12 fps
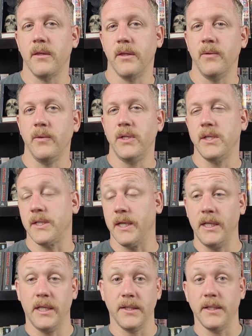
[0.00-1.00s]
Louis, just like
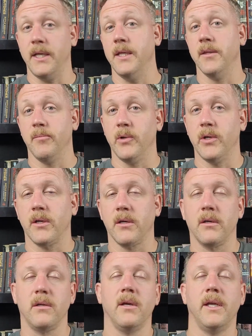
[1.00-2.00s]
he does in the book.